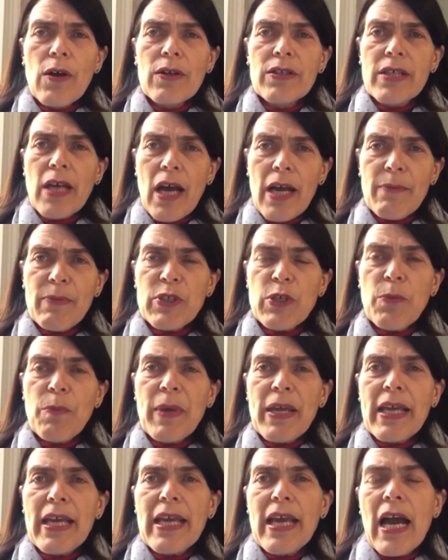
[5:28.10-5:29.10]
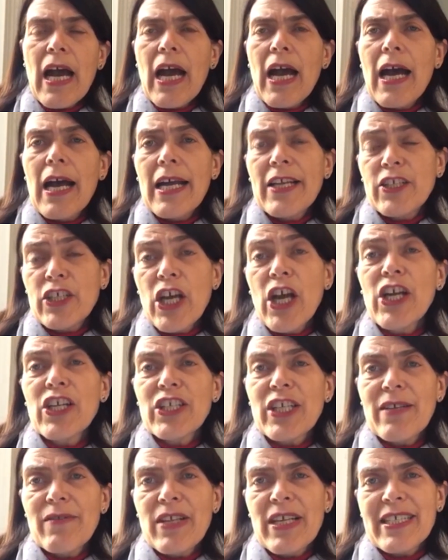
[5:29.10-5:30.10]
time to be a
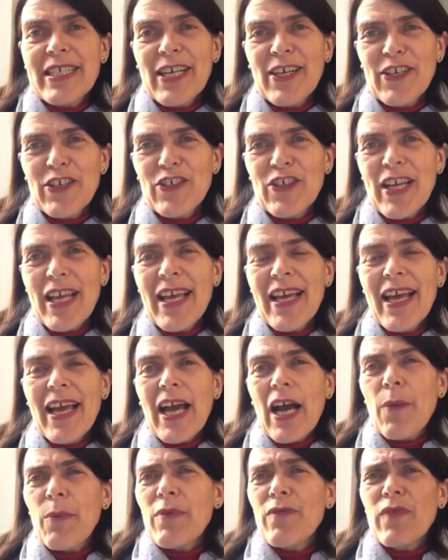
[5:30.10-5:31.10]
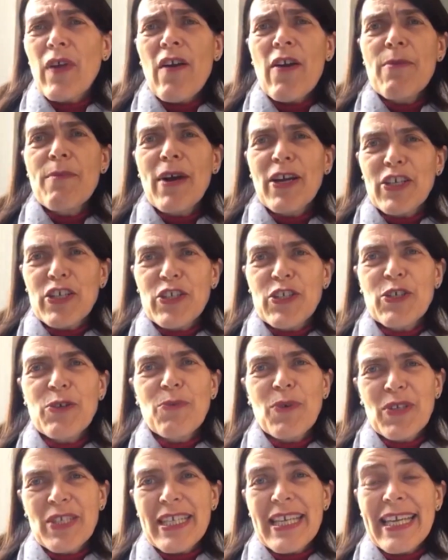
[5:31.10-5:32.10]
church in this country, and we very much do
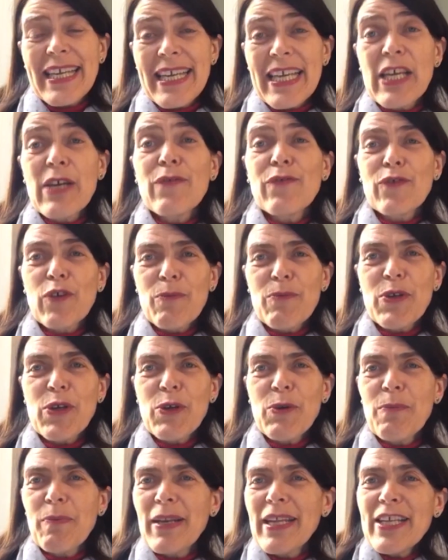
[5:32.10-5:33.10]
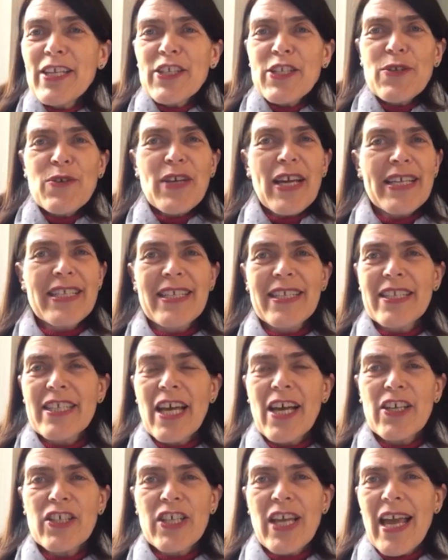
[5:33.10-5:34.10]
want to hear from you. Please do get in
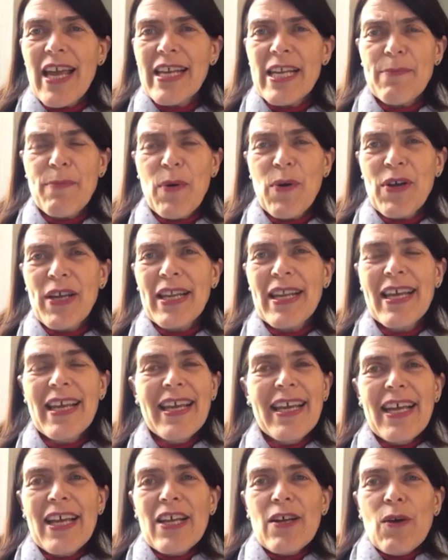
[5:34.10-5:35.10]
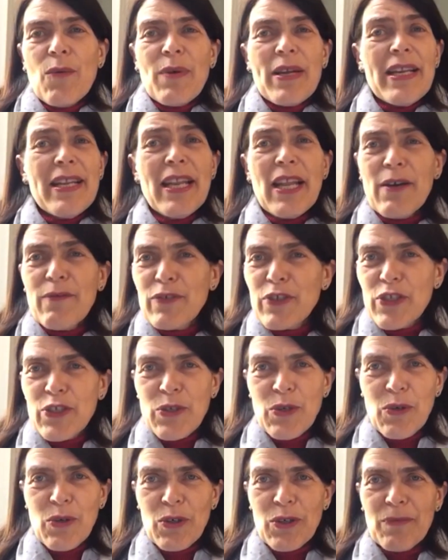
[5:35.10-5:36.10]
touch at any point. We love to
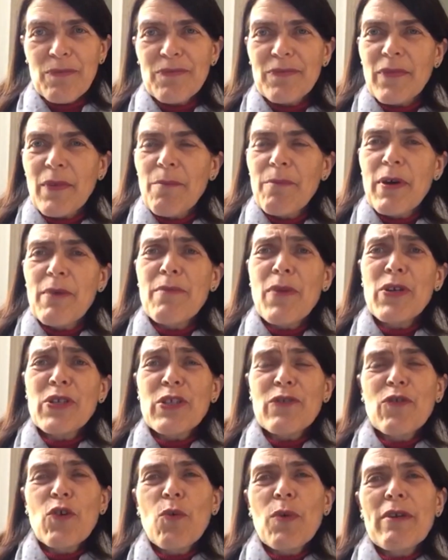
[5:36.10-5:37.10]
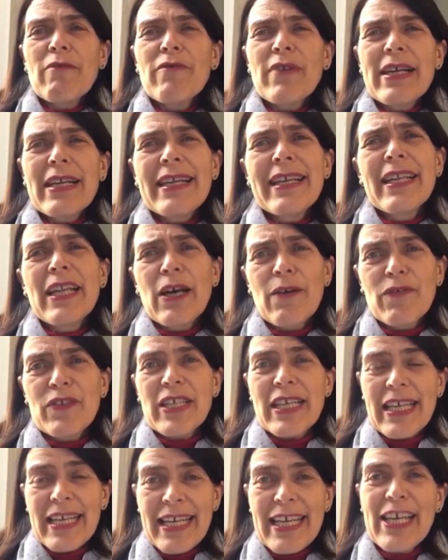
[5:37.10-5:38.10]
talk, but most of all, we really love to
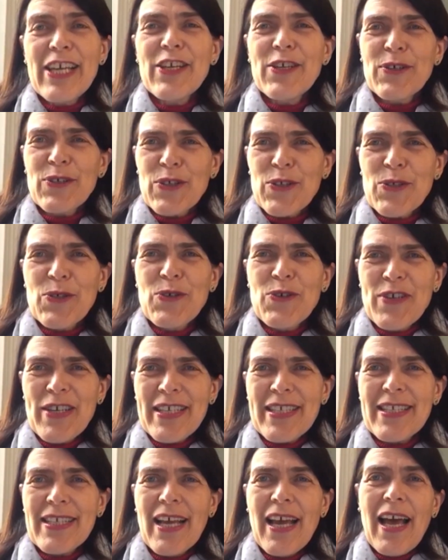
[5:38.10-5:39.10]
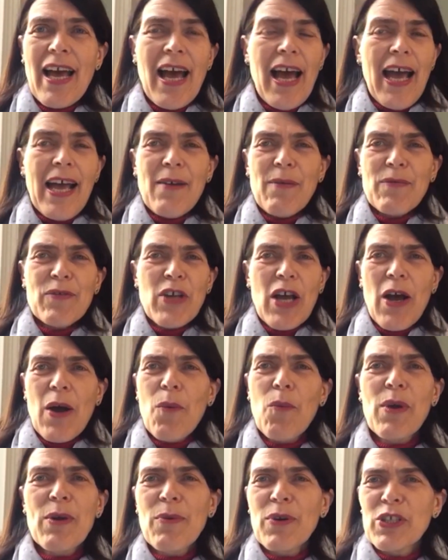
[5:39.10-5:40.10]
hear your stories, and
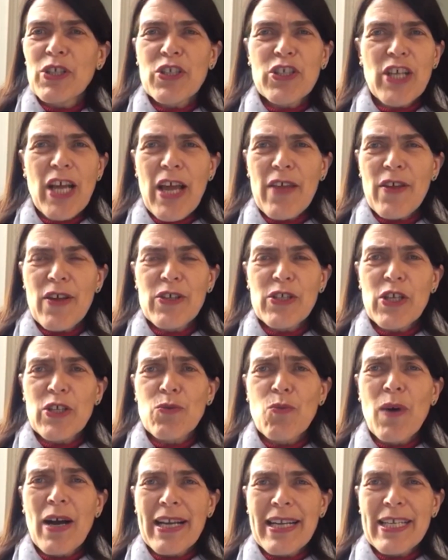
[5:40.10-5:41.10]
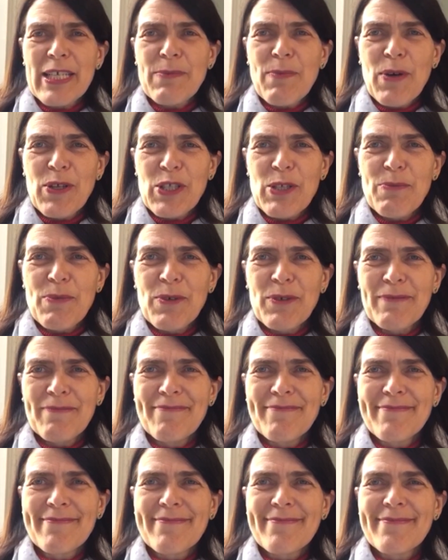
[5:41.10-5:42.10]
we want to share those as widely as possible.
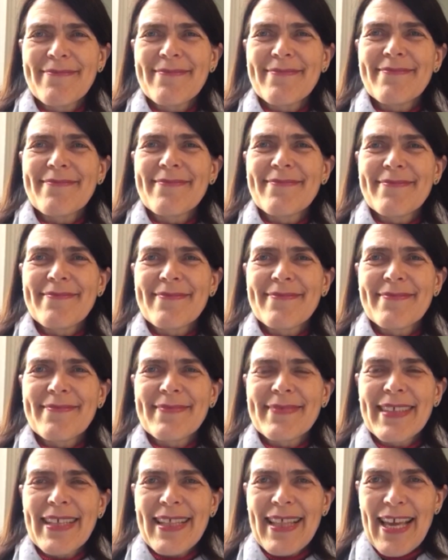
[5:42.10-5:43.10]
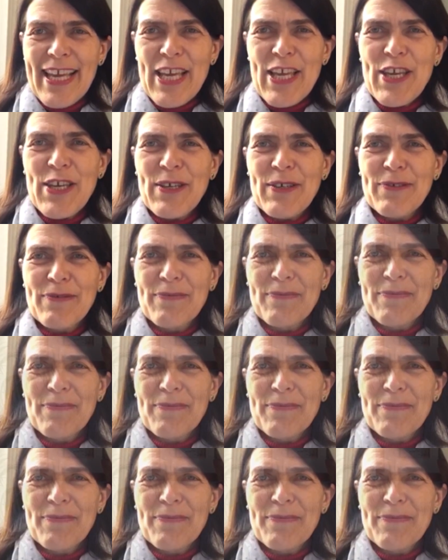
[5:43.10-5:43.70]
Thank you.